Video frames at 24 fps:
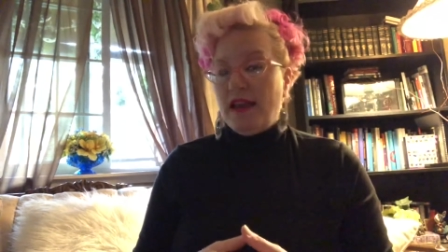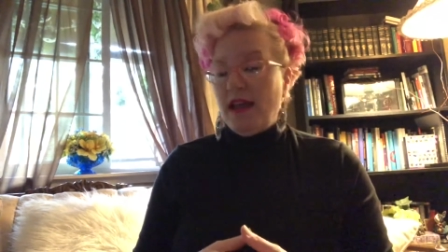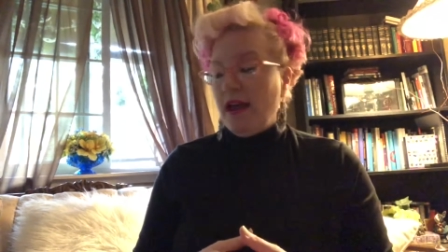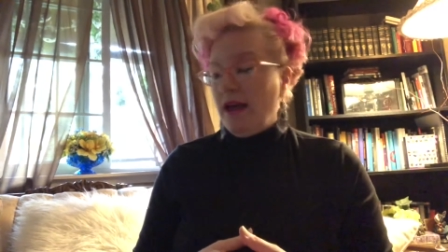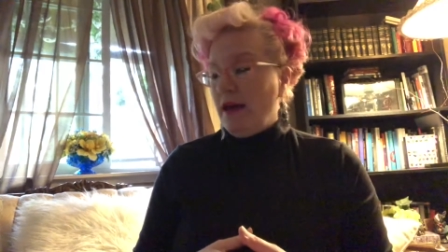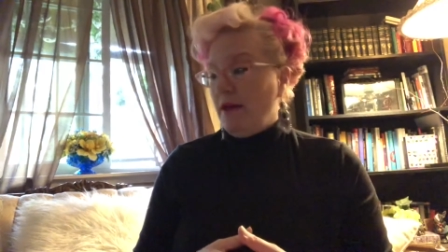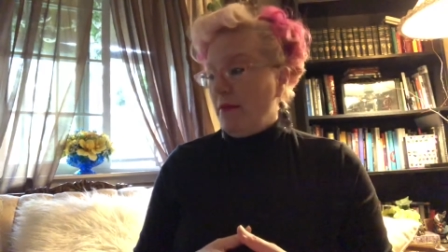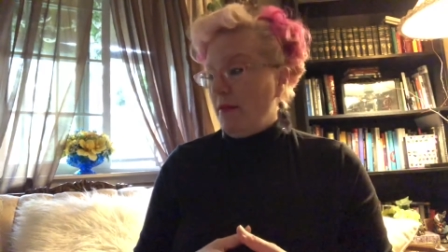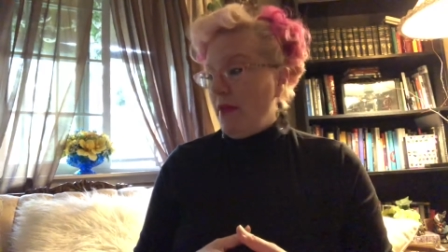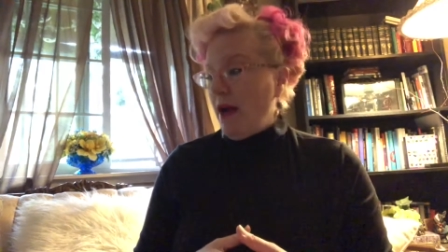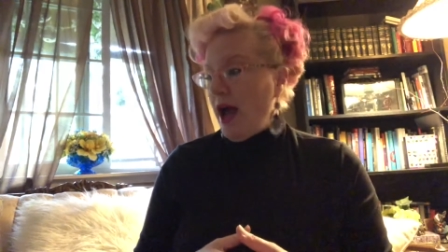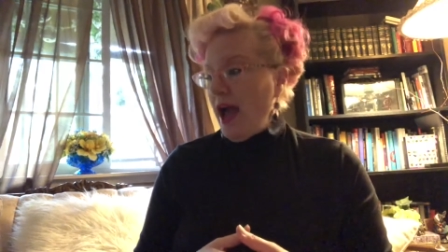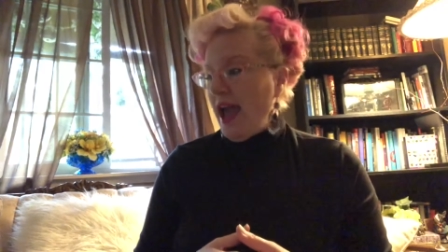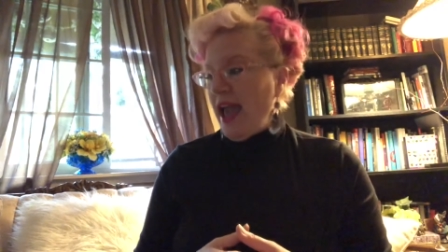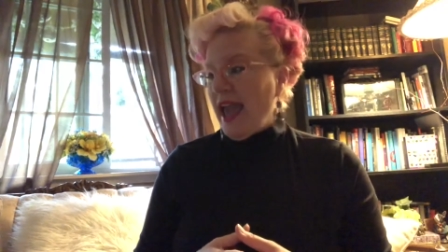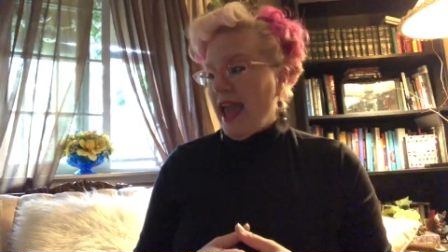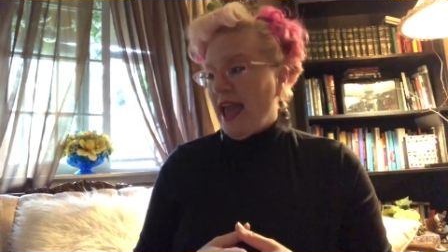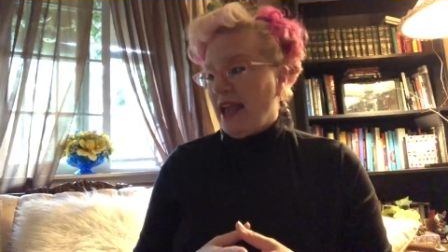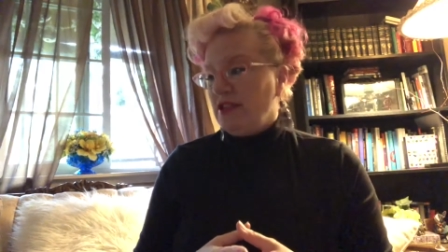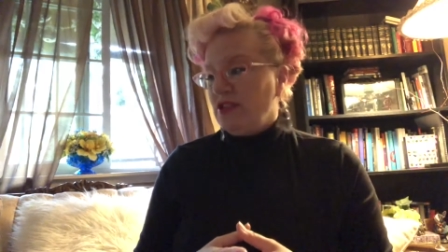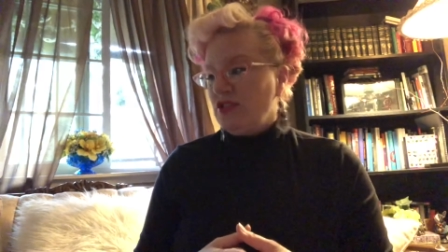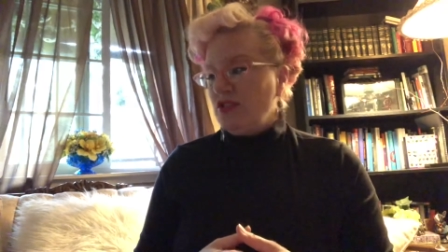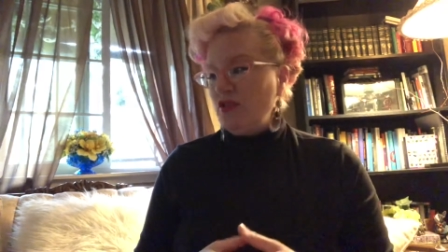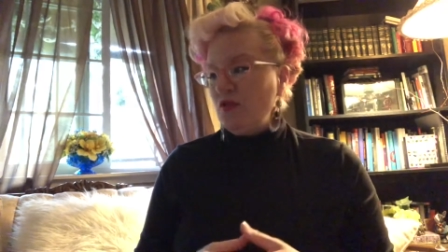Um, I
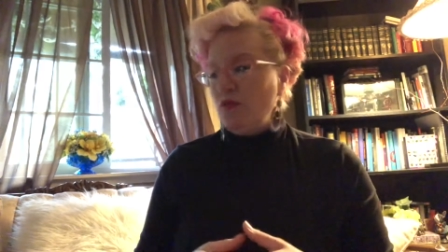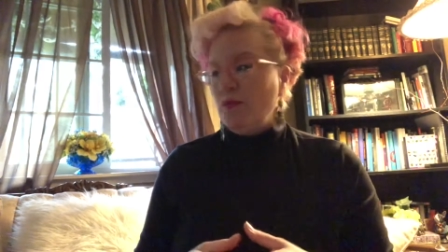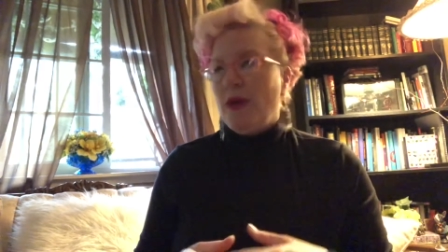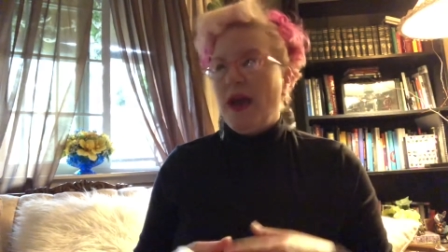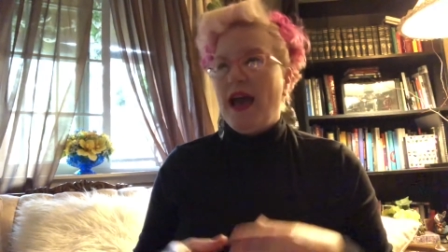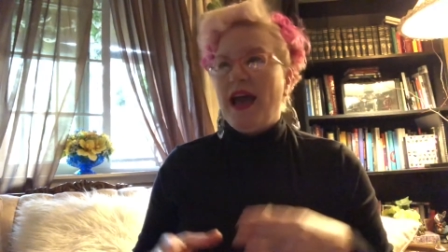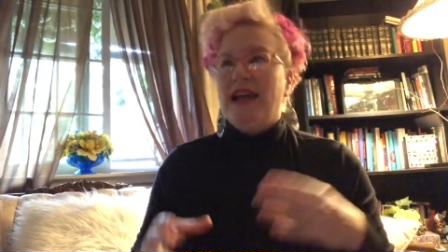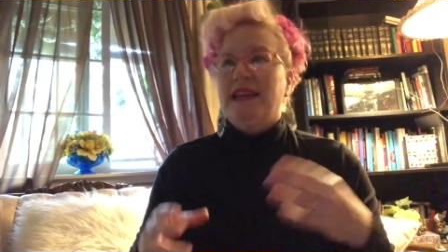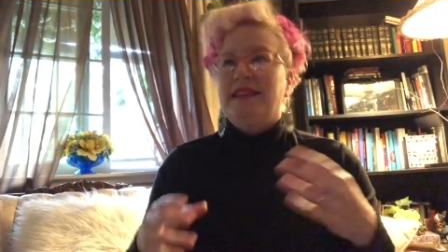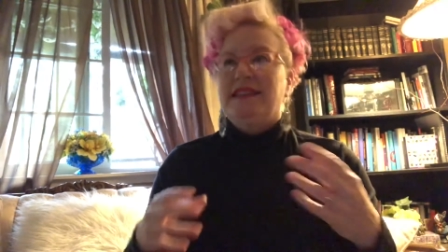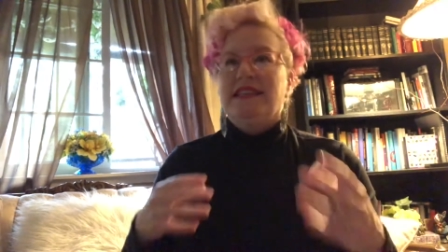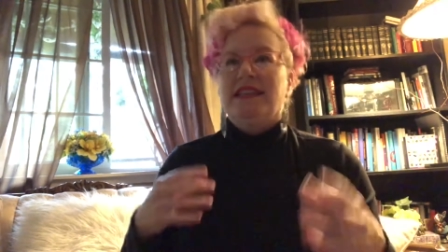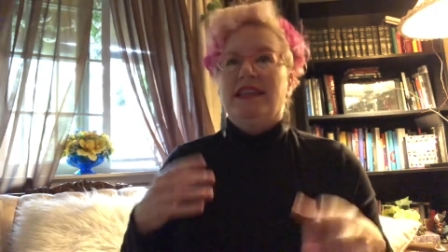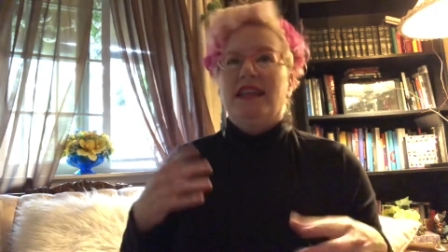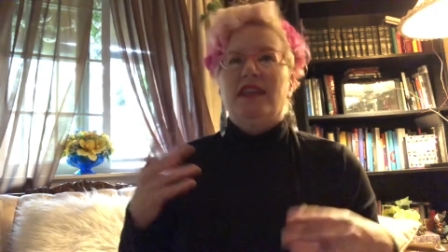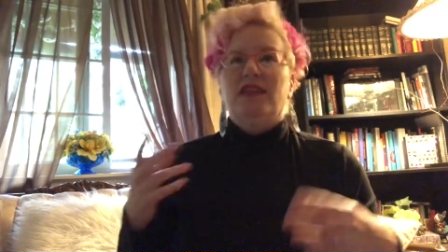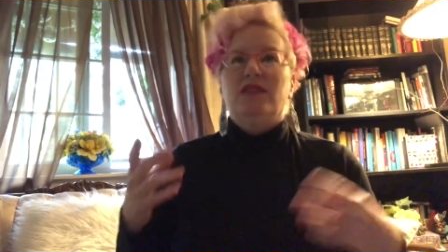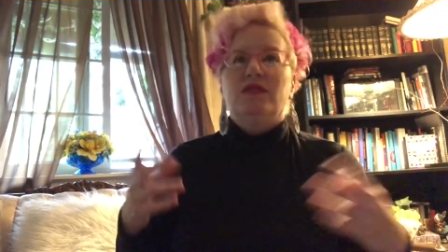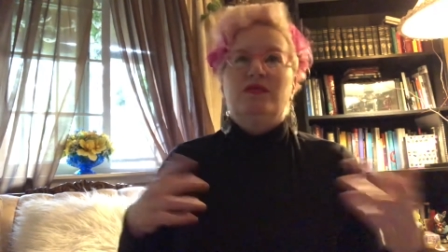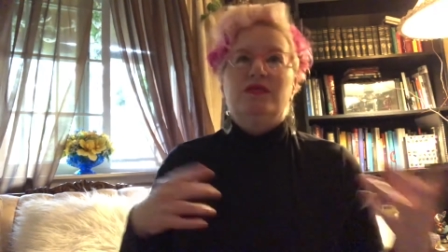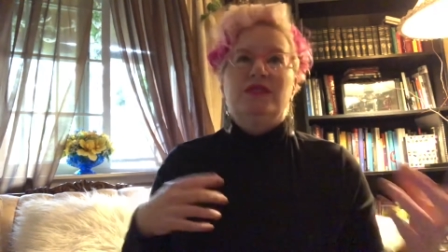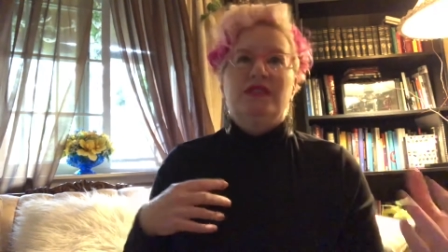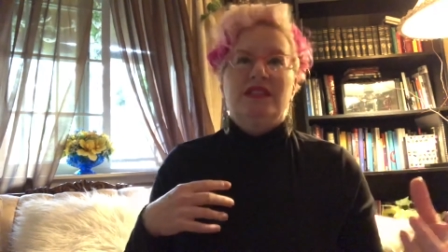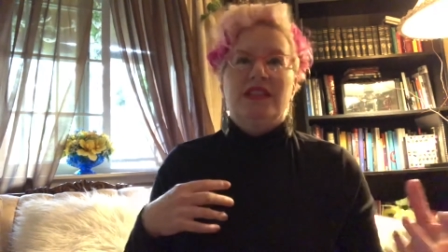had two bags and I
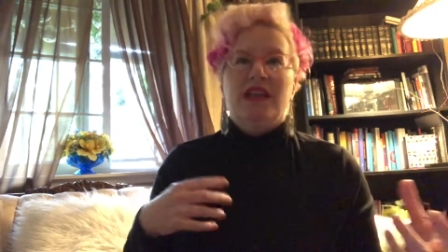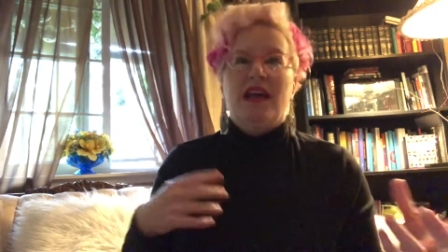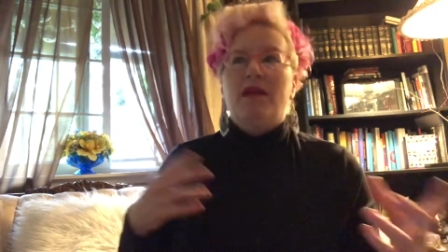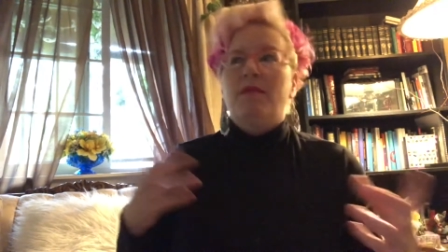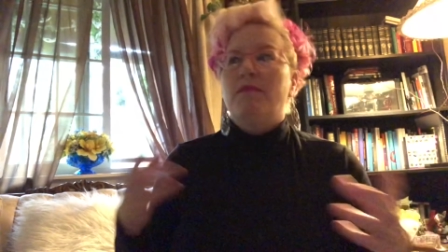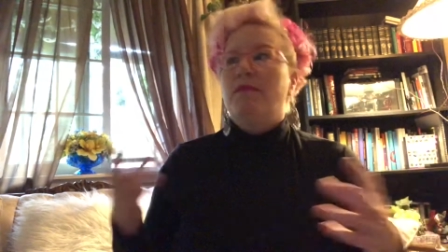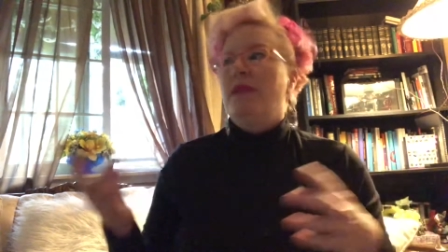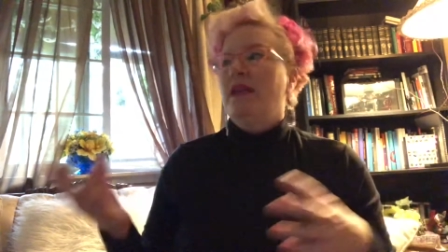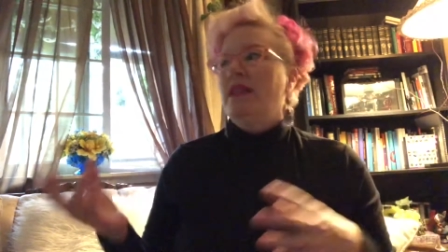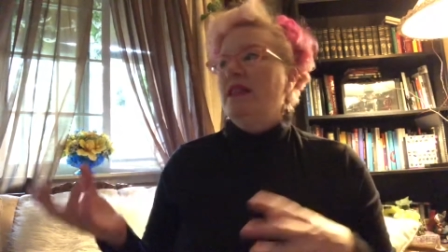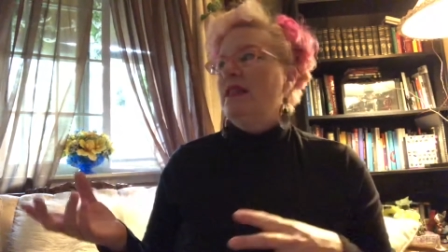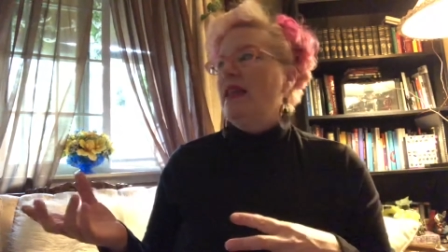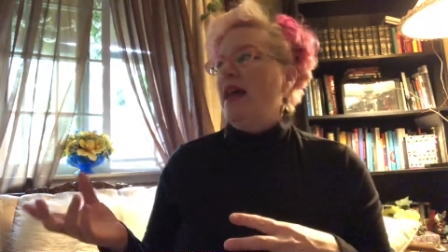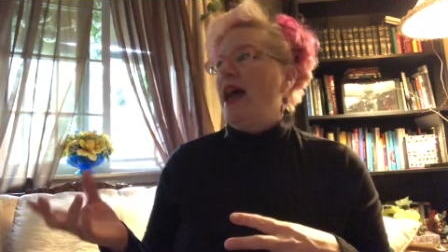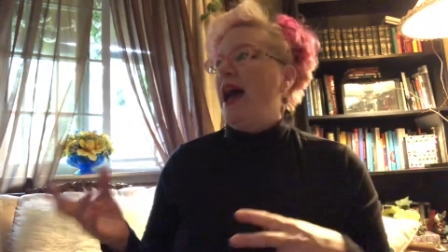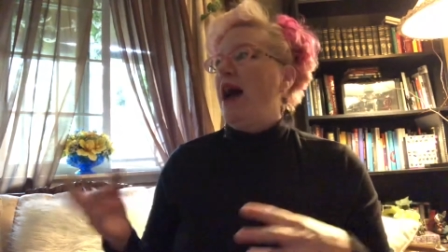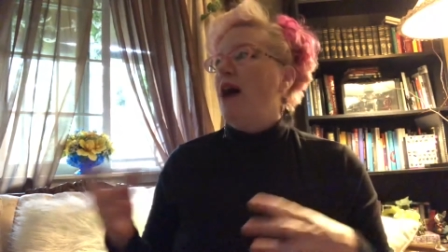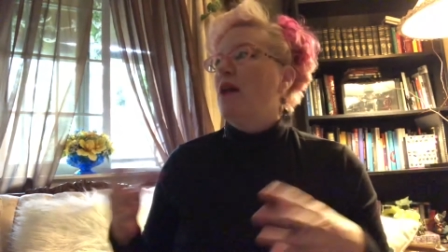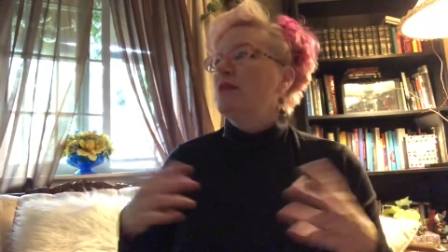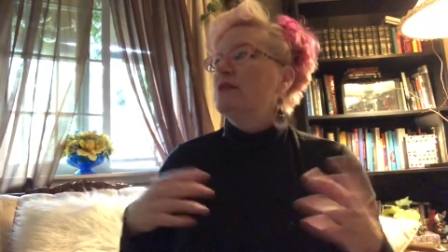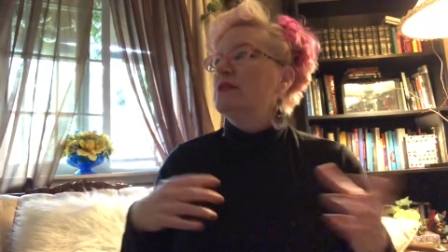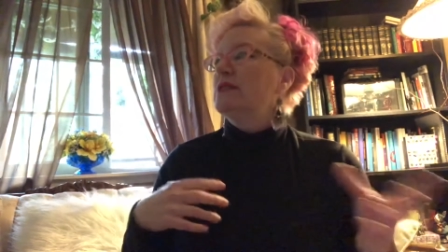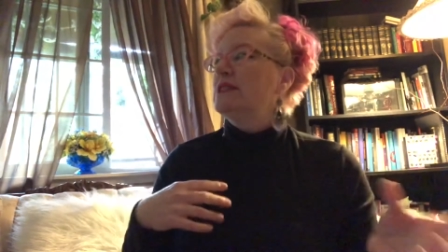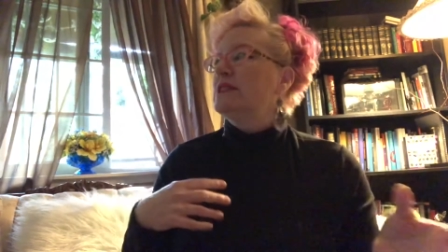used some in the
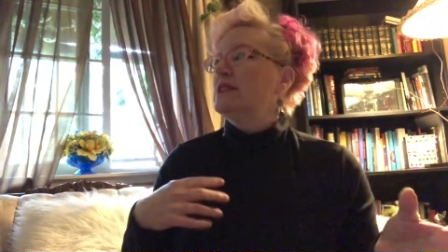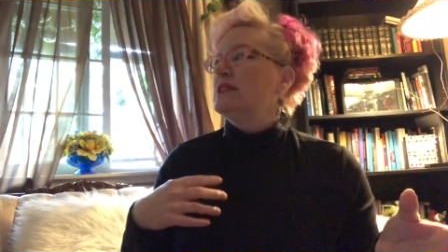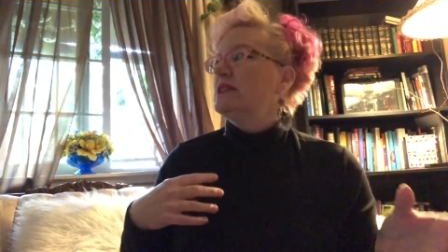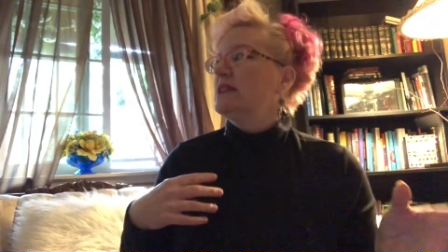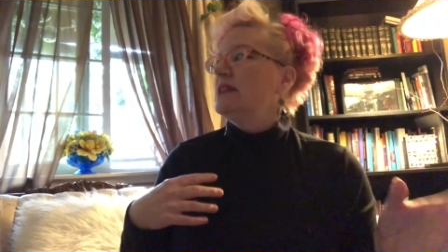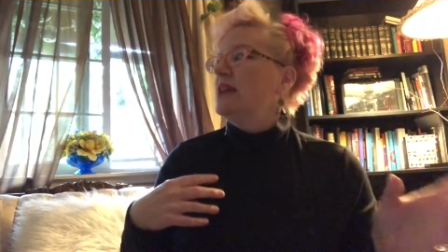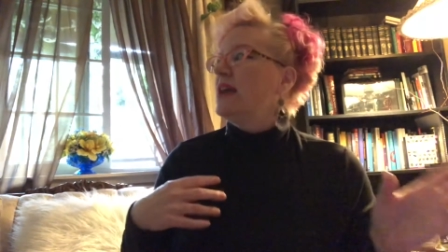house